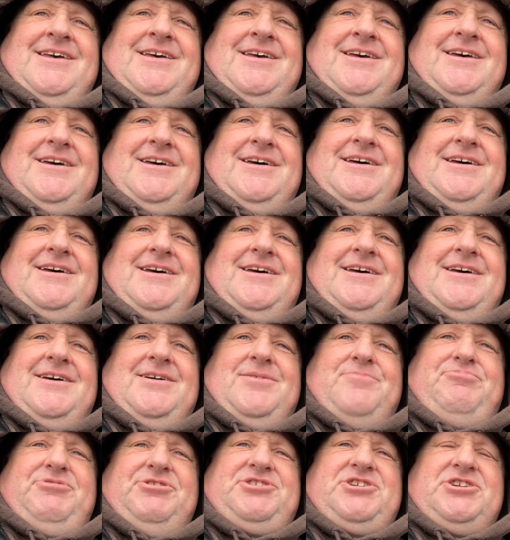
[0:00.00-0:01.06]

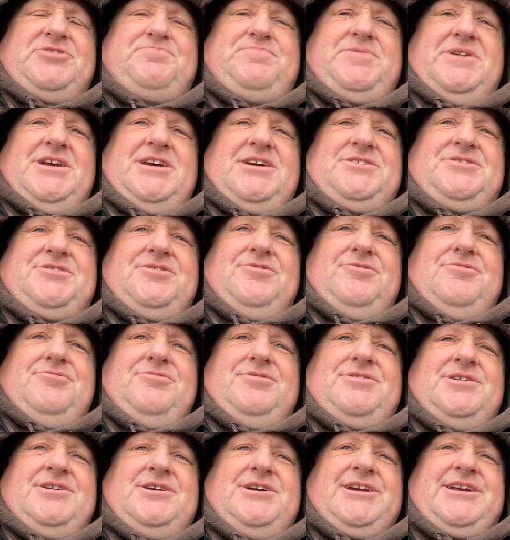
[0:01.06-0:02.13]
British Beer
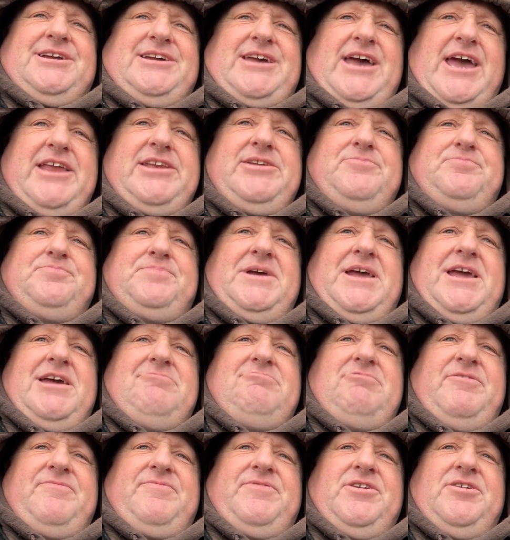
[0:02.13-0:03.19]
Dude, Kent Beer
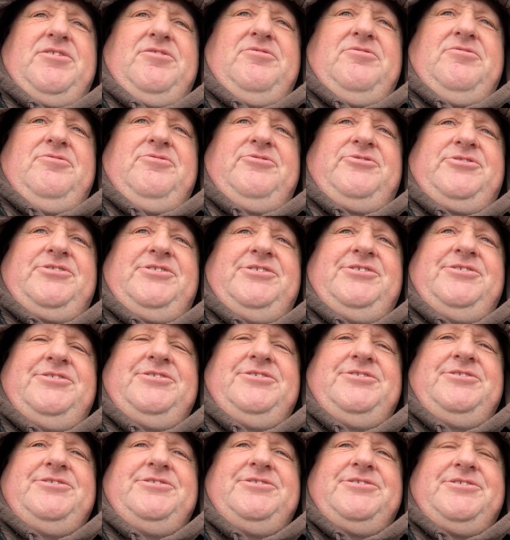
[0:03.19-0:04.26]
Reviews.
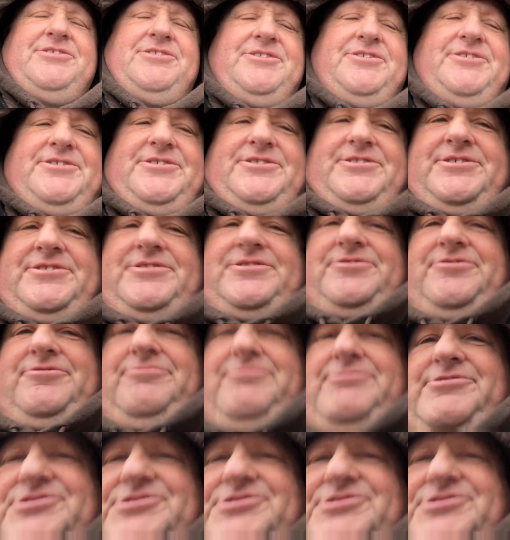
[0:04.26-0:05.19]
Ooh,